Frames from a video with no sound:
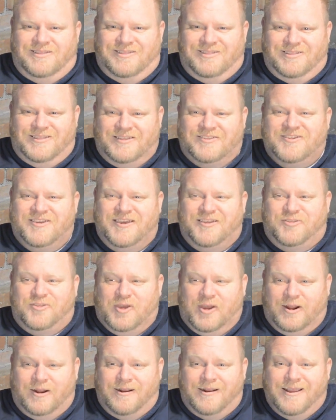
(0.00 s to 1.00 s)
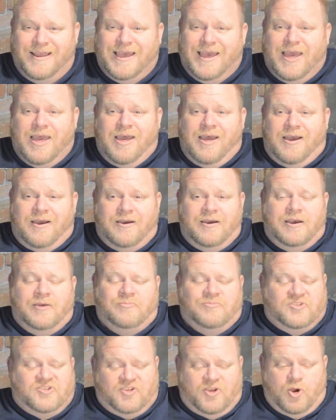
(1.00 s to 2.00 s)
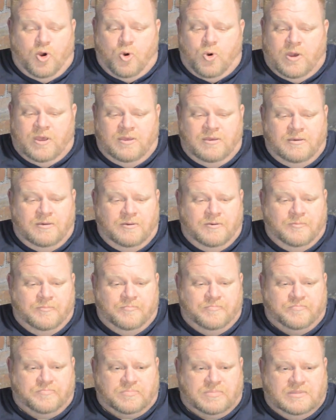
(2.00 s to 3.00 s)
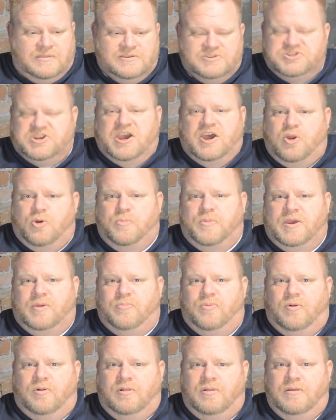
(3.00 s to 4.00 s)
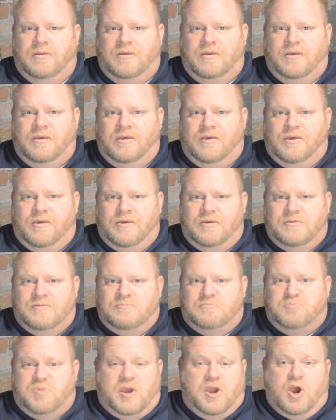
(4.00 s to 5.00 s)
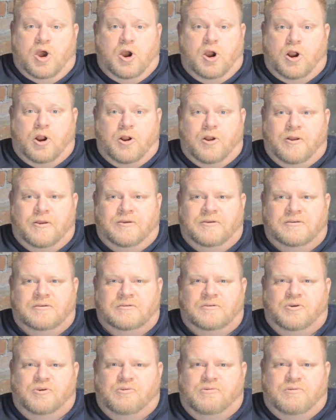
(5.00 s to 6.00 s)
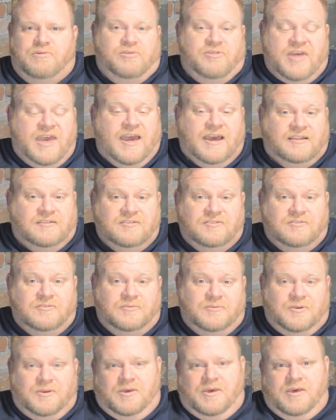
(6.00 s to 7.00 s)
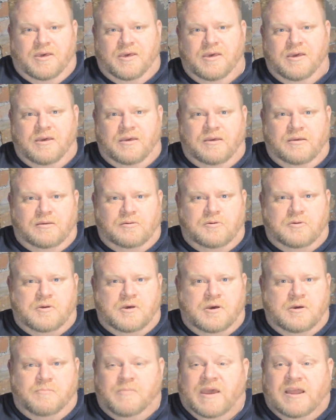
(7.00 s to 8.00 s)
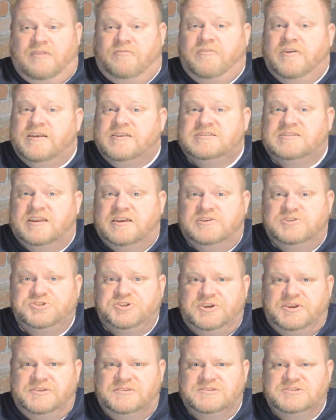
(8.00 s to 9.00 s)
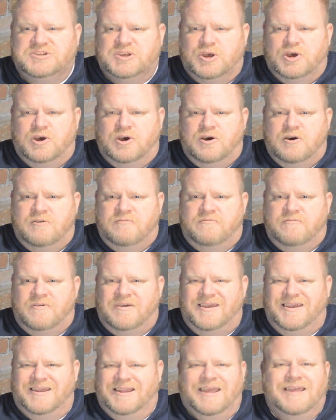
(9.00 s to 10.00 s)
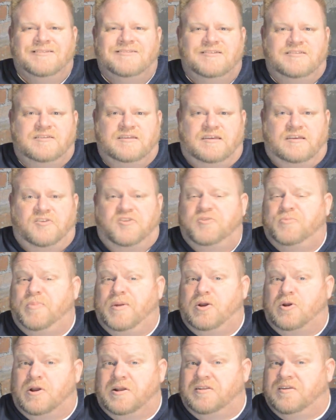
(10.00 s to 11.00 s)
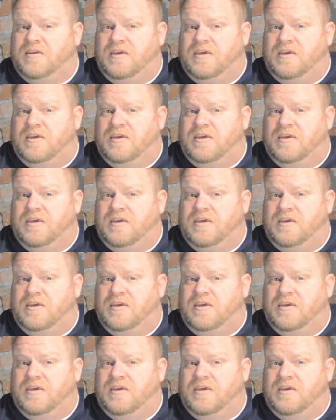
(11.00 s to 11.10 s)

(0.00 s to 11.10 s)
Let's get there. So, shadow people. They are that. Manifestations of an entity, a spirit.